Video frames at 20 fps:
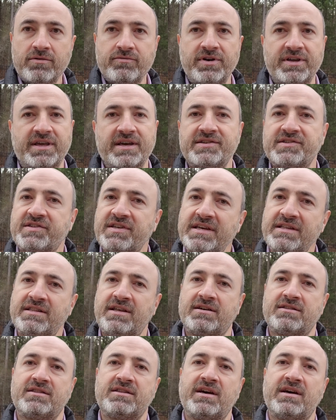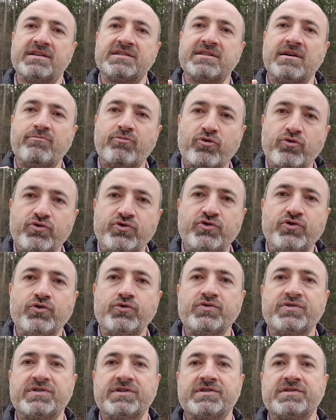we can say that Tesla
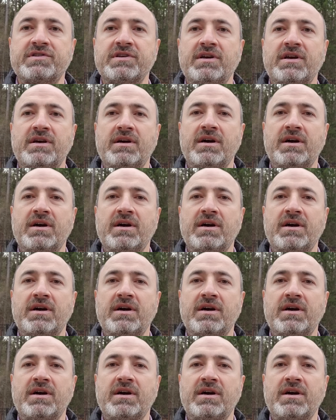produces